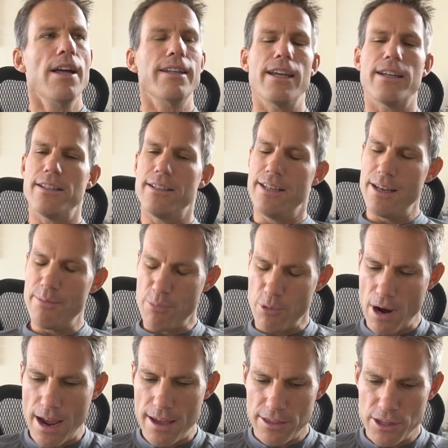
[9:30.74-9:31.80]
take a deep
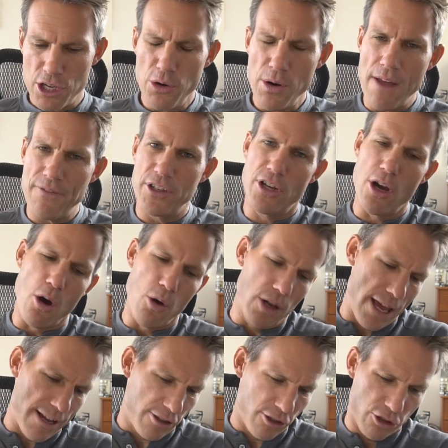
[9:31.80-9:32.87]
breath. You don't have to go
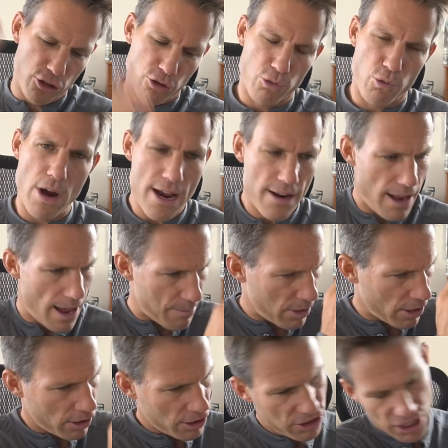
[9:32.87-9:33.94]
like straight, I'm
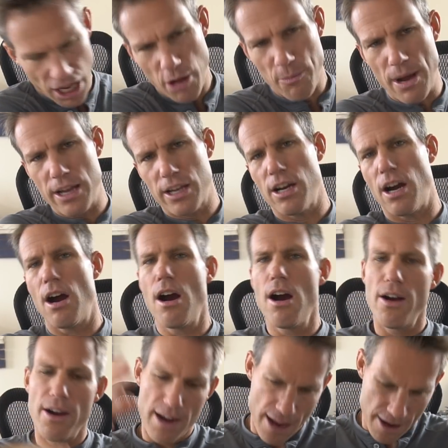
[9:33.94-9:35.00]
gonna sell my
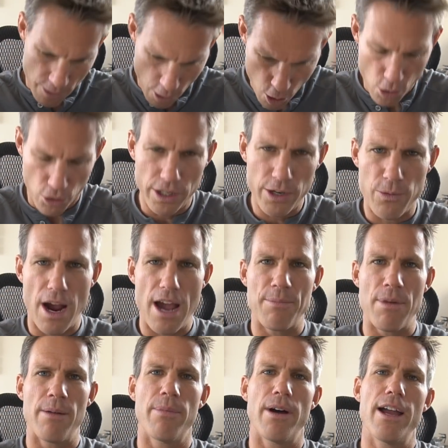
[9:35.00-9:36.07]
car and only ride
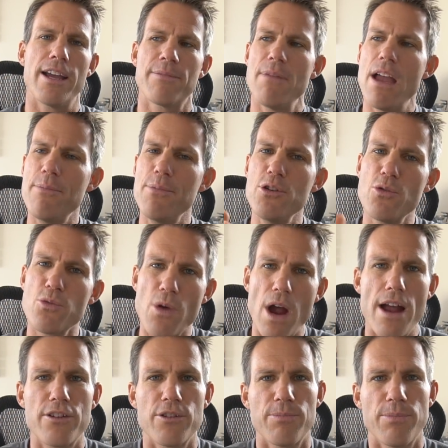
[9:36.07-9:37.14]
my bike. Maybe you
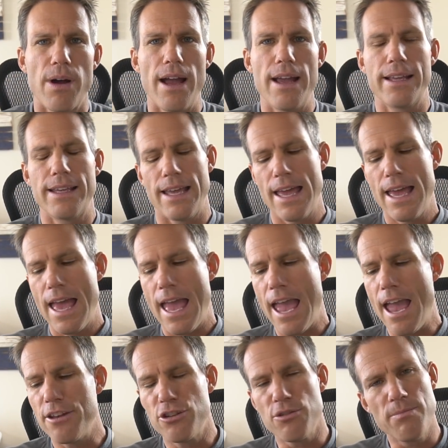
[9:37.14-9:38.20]
ride your bike
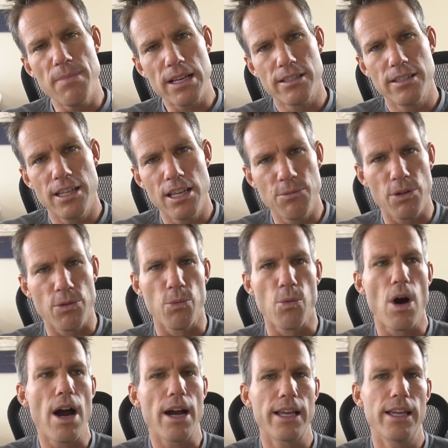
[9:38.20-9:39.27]
and you mix it in with
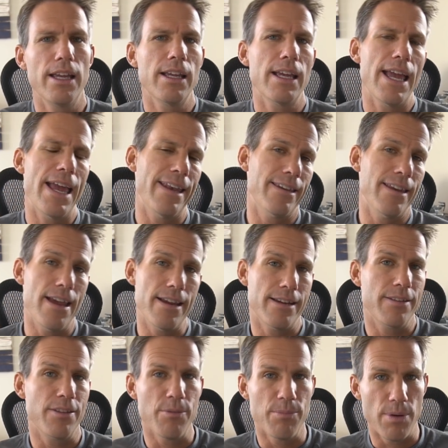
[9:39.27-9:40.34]
walking and
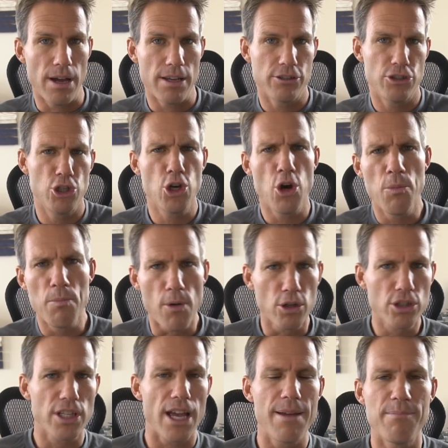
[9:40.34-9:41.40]
taking the bus. You go
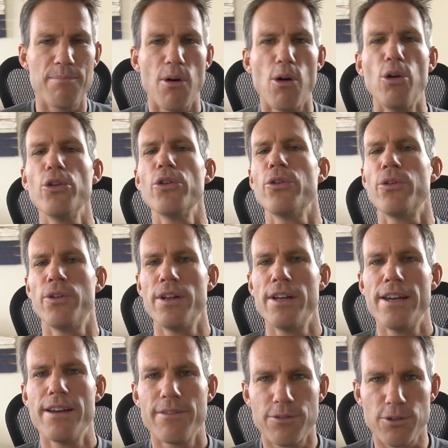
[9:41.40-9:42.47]
multimodal
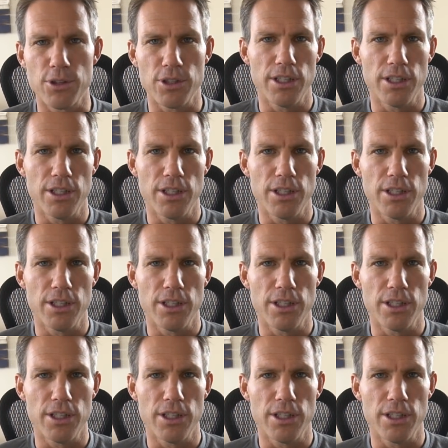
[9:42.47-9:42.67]
for a